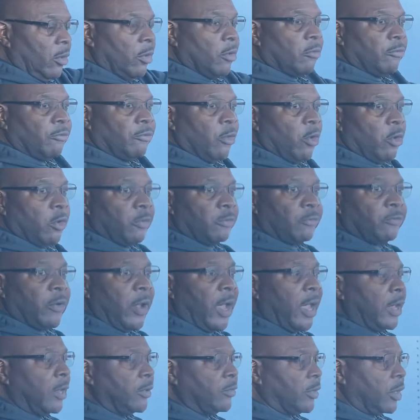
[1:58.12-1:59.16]

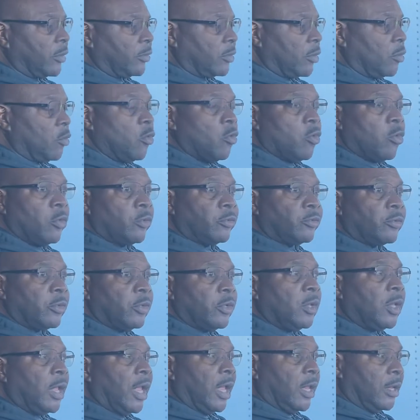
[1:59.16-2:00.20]
verifying that the horns
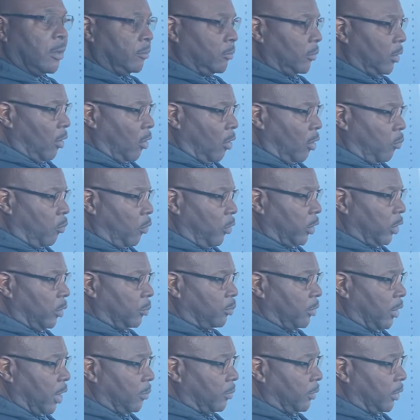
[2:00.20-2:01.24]
are working
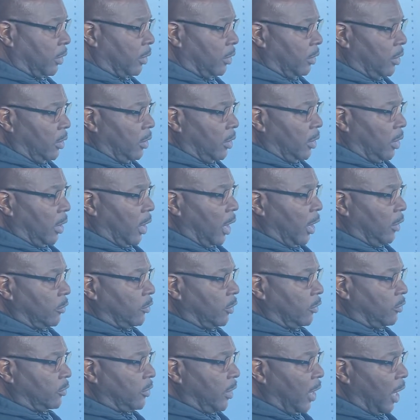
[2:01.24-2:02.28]
properly. At
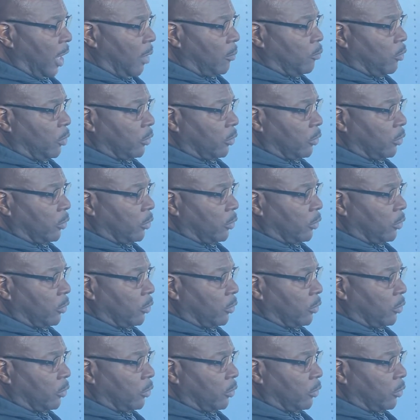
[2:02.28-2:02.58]
this time, we'll